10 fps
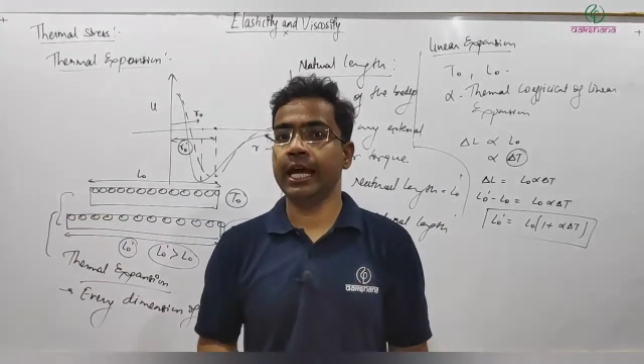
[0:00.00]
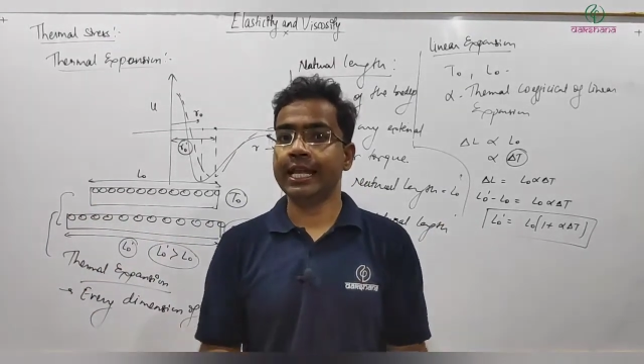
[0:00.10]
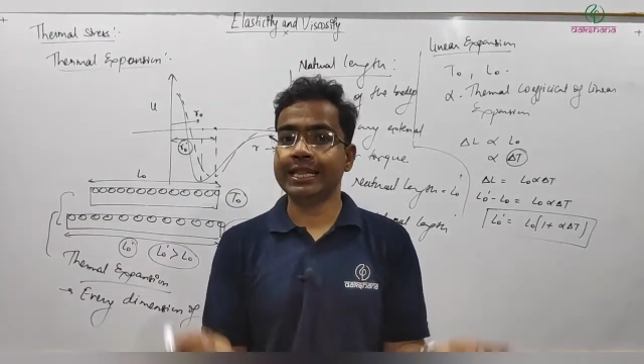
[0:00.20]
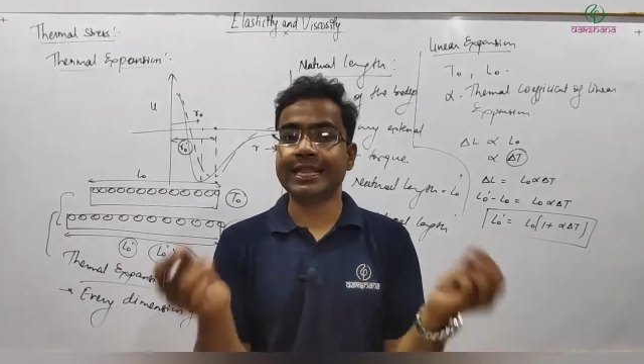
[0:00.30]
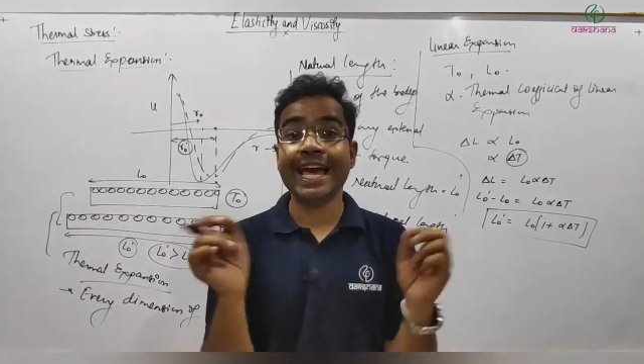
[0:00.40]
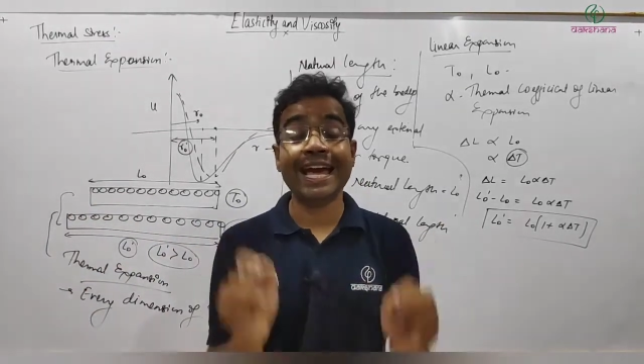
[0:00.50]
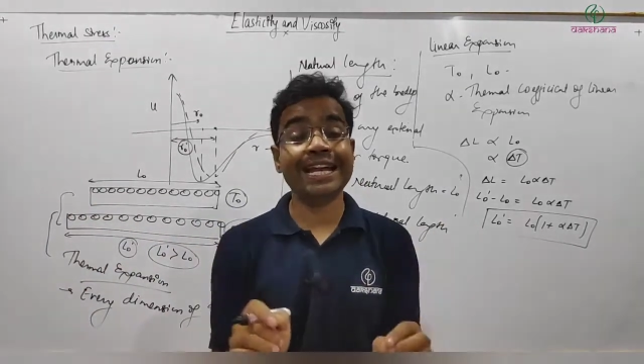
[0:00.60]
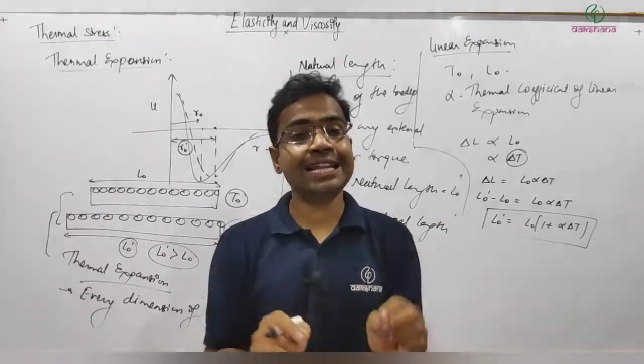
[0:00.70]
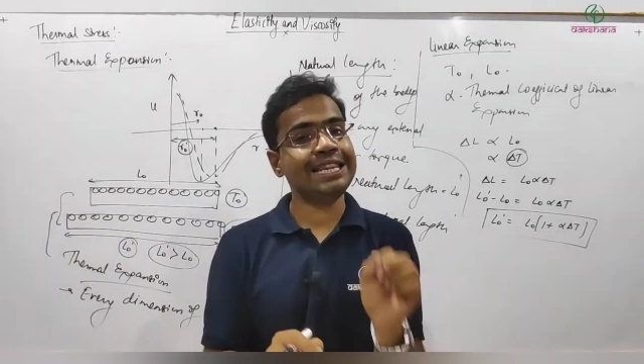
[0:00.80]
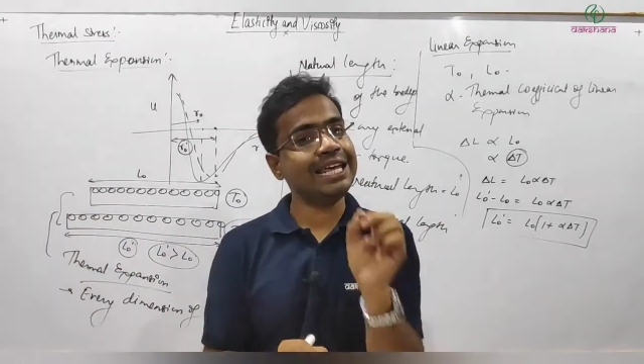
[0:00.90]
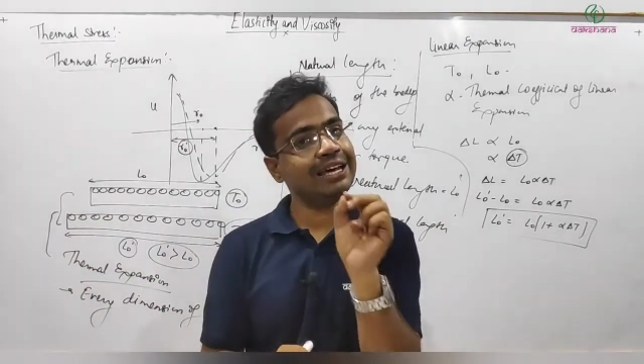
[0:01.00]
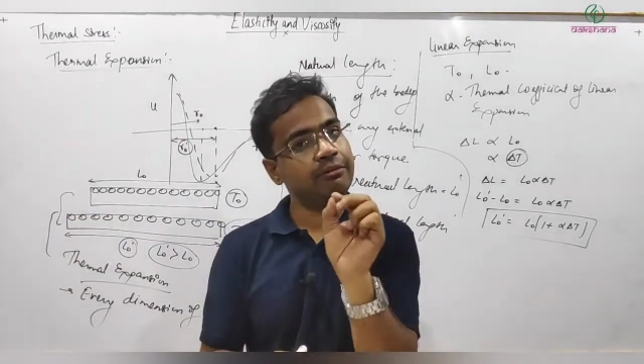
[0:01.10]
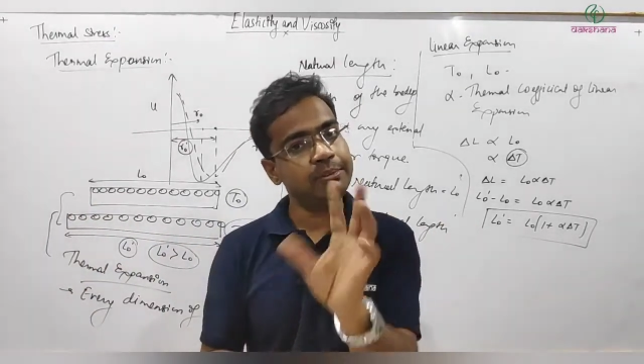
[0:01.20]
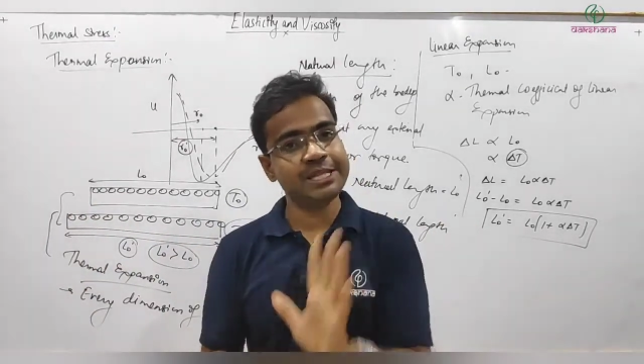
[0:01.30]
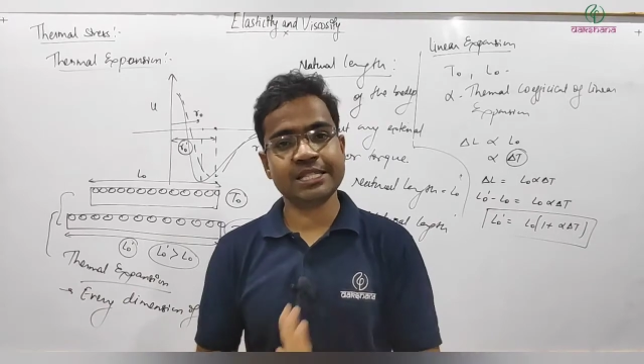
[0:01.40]
Then there will
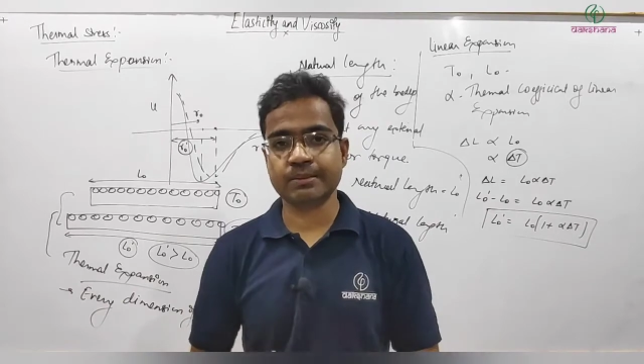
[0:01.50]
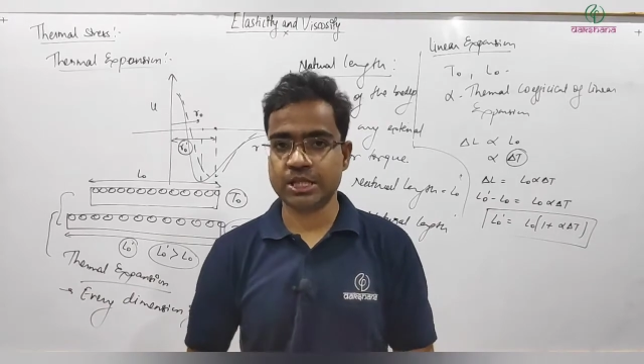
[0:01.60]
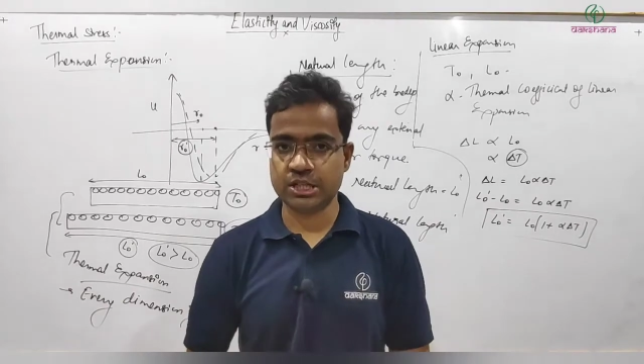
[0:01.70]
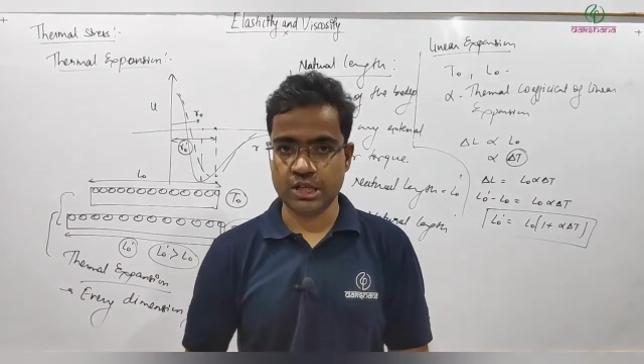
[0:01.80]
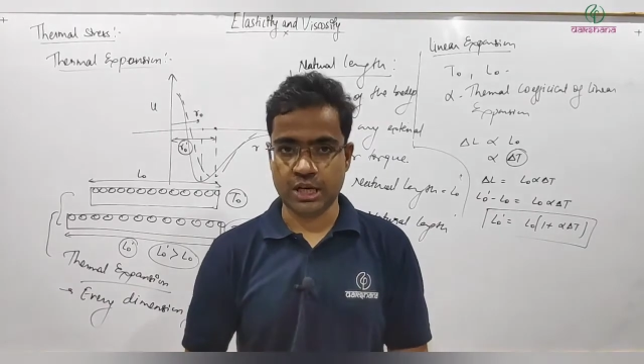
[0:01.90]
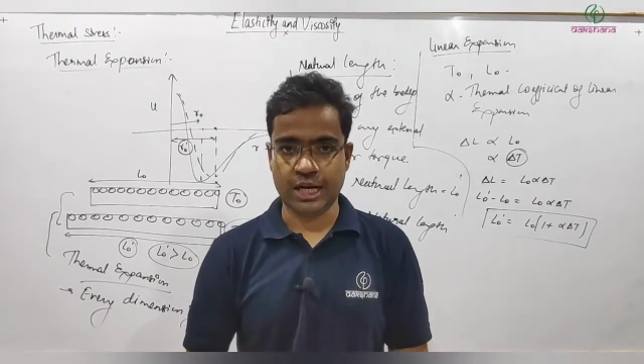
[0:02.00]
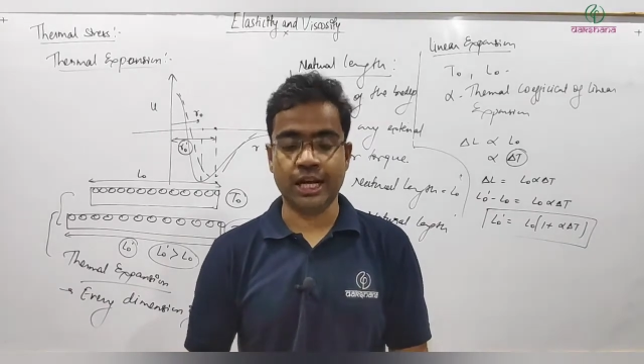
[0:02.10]
be some strain.